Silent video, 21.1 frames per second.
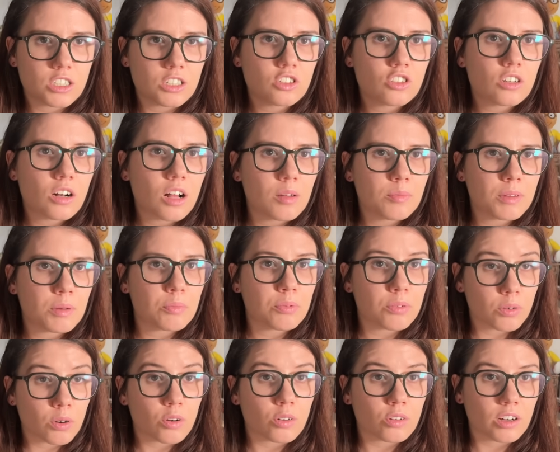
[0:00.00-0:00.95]
It should all be
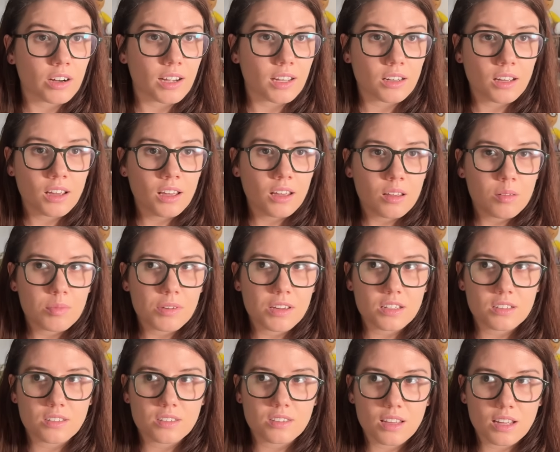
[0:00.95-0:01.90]
prograde
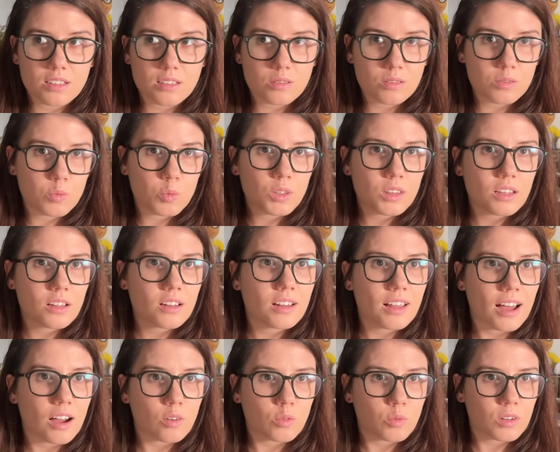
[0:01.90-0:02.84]
because that's what the
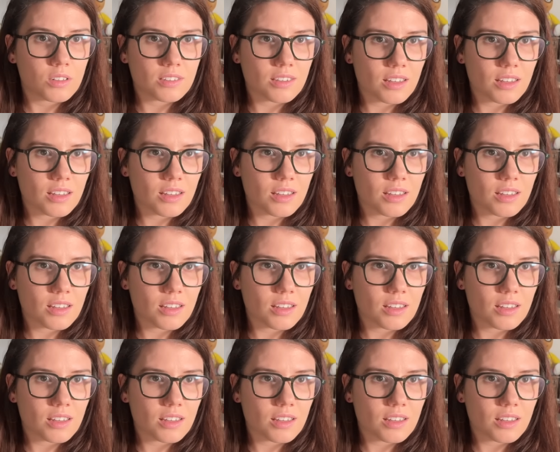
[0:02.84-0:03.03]
cloud was.